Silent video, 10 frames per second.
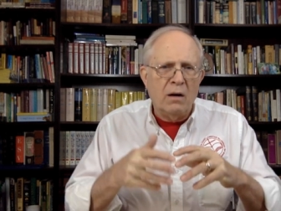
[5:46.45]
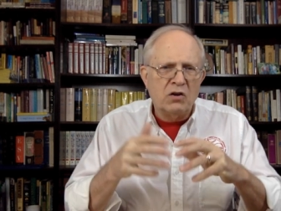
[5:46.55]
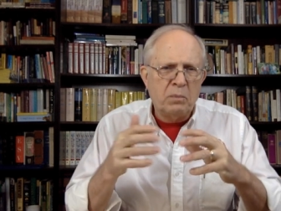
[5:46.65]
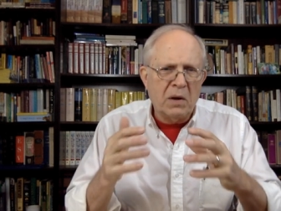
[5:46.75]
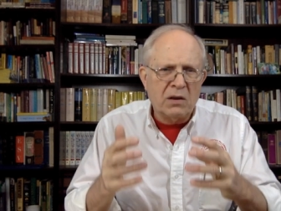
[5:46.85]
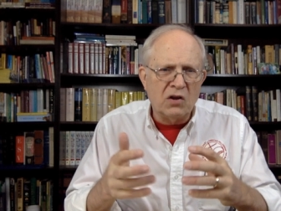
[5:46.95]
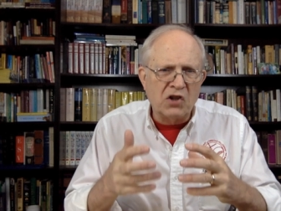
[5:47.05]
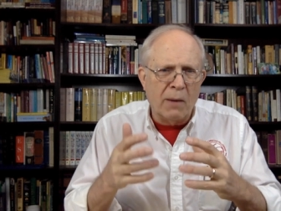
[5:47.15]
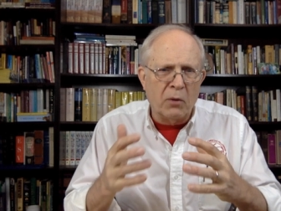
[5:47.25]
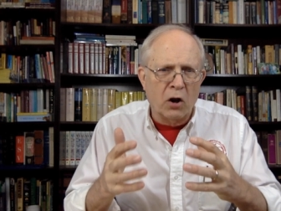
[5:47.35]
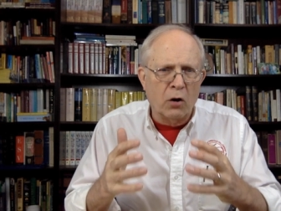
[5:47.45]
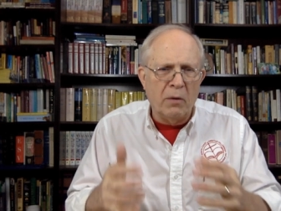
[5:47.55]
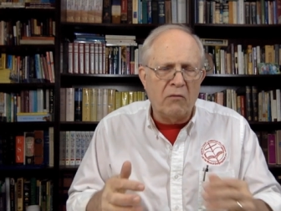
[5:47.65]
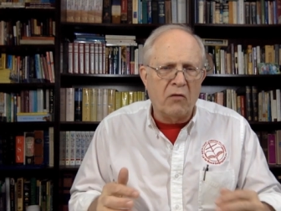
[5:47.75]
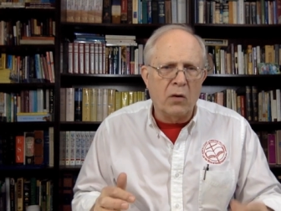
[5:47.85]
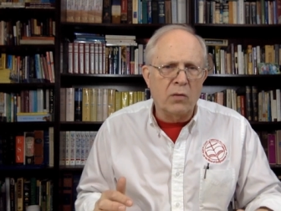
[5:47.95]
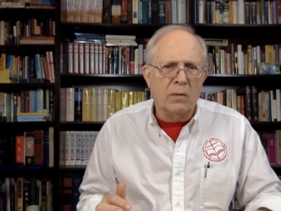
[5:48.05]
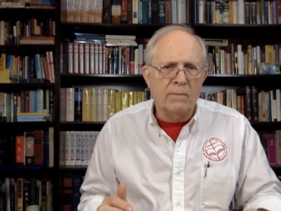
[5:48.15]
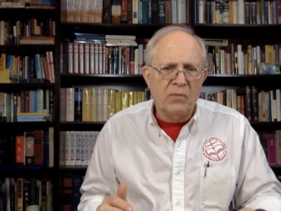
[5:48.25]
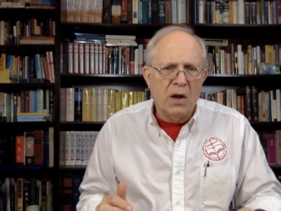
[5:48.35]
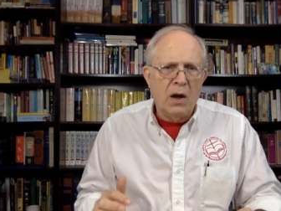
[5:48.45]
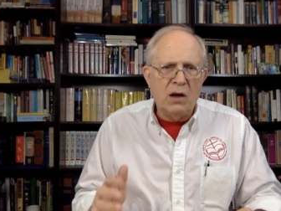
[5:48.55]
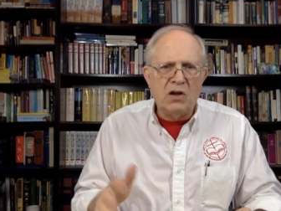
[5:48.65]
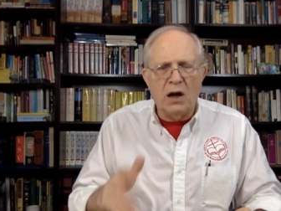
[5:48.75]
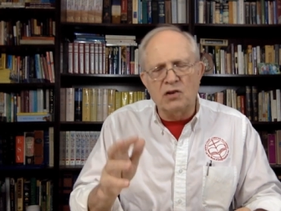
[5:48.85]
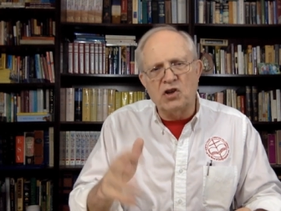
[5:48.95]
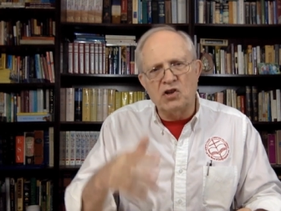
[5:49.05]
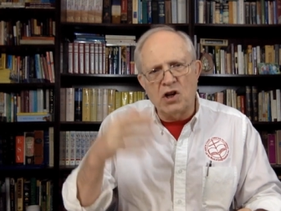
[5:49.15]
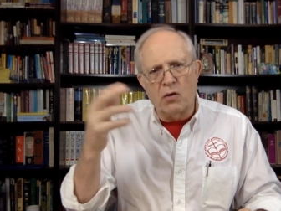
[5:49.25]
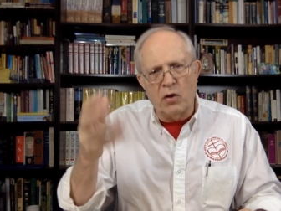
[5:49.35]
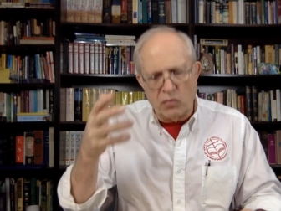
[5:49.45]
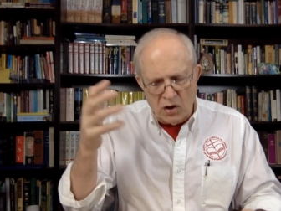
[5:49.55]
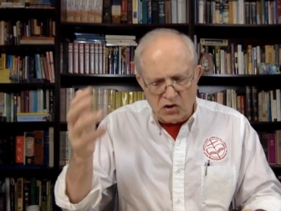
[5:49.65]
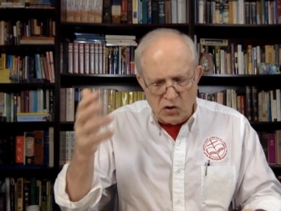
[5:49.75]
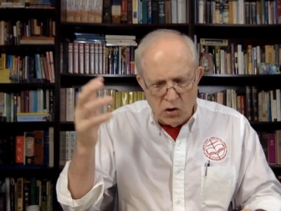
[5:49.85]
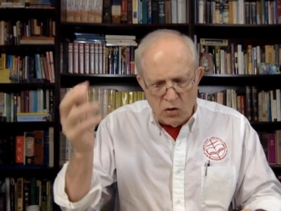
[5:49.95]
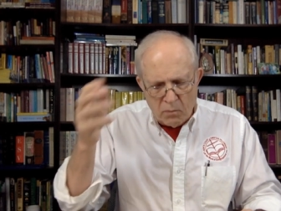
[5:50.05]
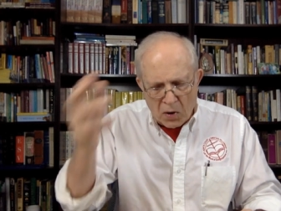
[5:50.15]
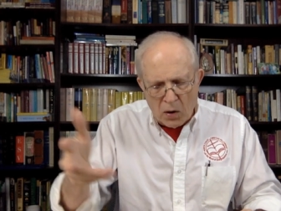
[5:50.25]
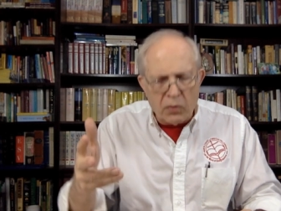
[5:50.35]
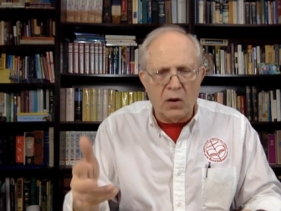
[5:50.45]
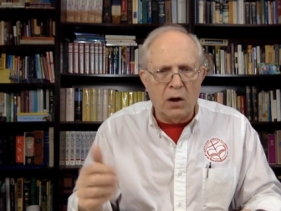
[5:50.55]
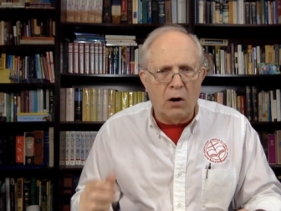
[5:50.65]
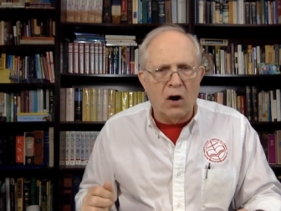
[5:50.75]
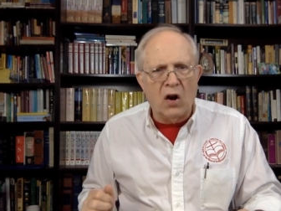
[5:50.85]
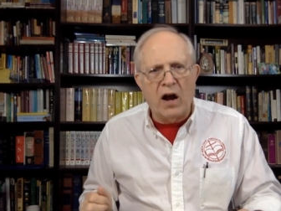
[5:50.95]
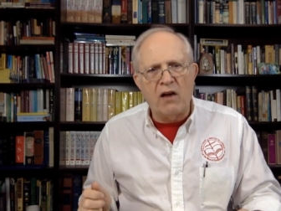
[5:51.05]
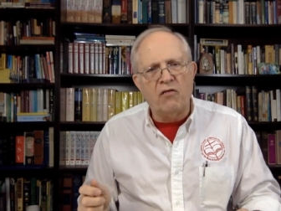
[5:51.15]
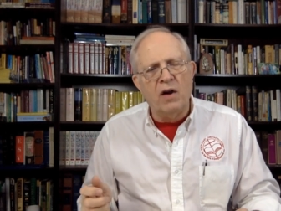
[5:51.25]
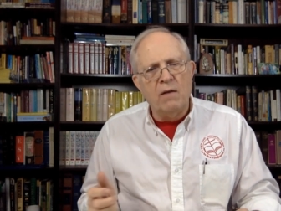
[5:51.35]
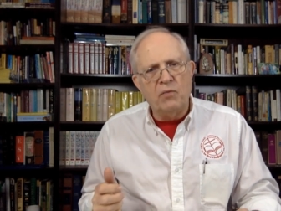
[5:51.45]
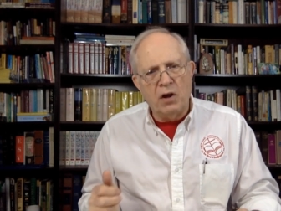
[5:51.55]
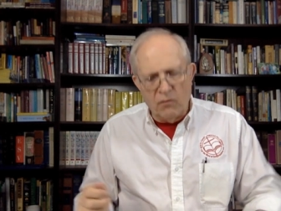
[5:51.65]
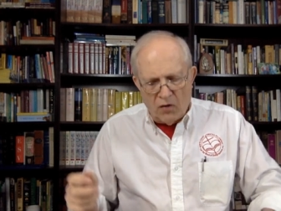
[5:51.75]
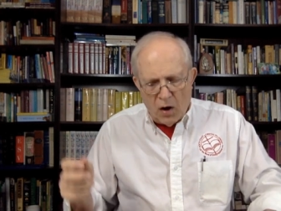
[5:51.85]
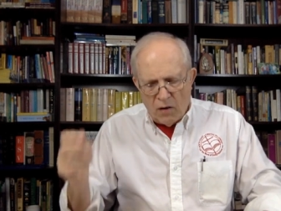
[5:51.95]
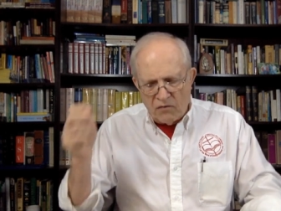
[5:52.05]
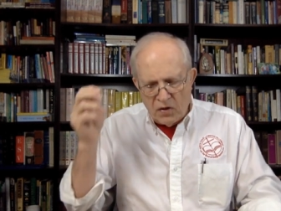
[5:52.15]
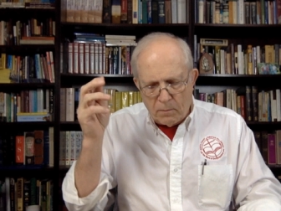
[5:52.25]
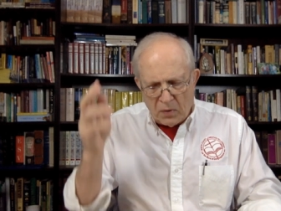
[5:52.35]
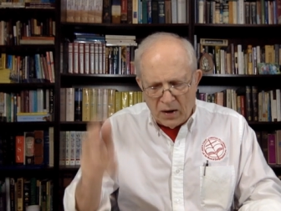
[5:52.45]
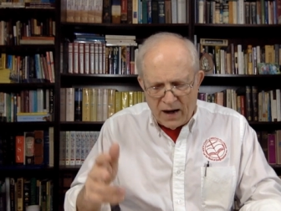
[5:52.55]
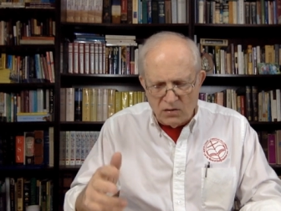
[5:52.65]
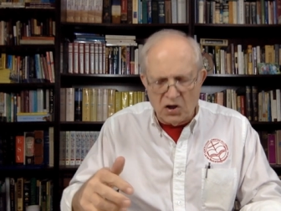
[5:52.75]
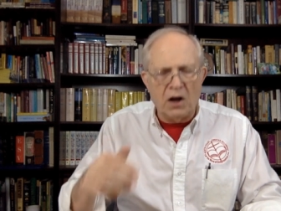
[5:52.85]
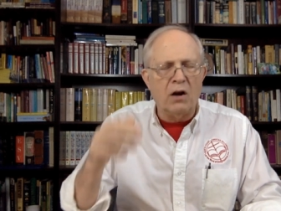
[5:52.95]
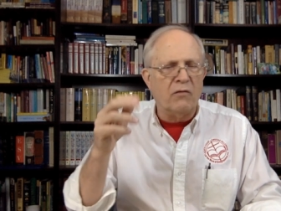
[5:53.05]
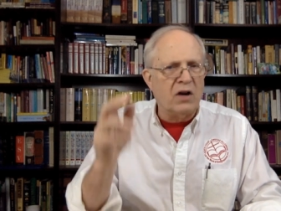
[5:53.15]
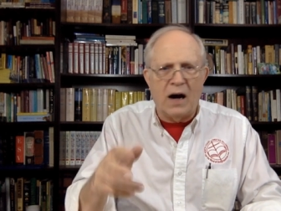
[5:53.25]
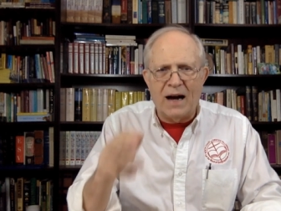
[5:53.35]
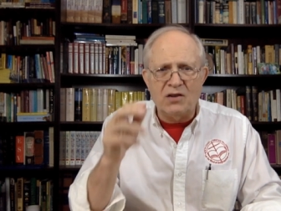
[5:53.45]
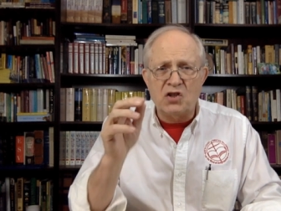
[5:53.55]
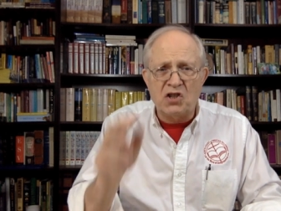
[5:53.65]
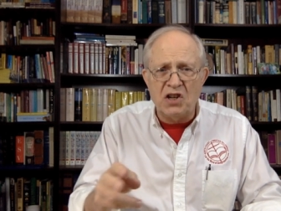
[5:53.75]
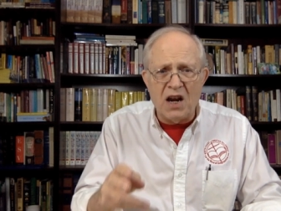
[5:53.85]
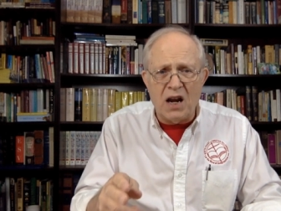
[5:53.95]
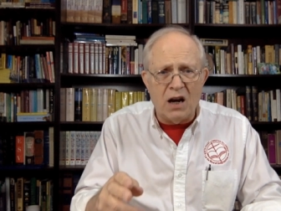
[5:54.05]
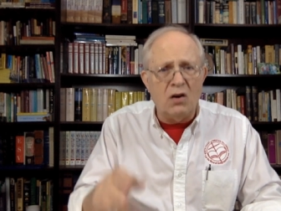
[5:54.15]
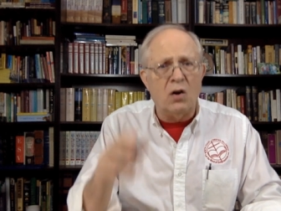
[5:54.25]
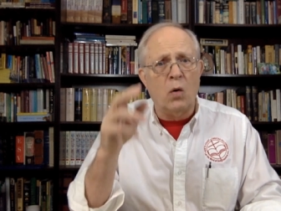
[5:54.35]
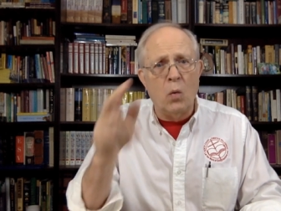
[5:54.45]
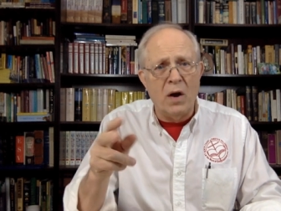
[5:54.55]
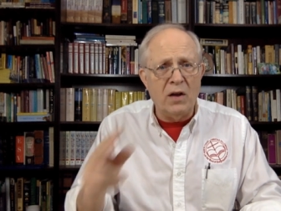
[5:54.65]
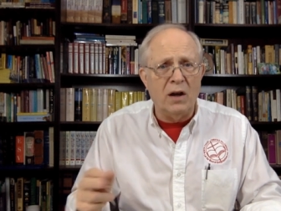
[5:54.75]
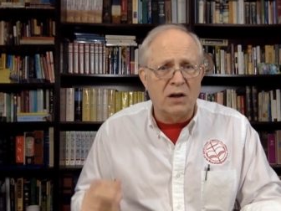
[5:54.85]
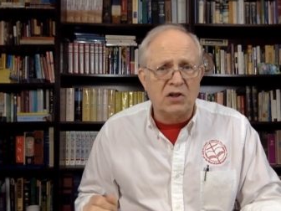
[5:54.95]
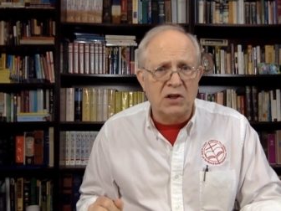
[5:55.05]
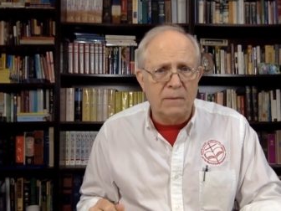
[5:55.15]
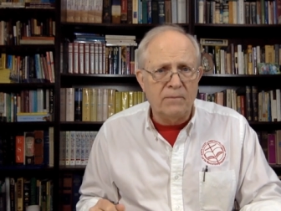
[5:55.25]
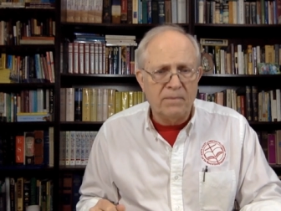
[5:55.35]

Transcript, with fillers: Let's pick this up a little bit further. He tells us here that this new birth in our life involved the planting of God's seed within us.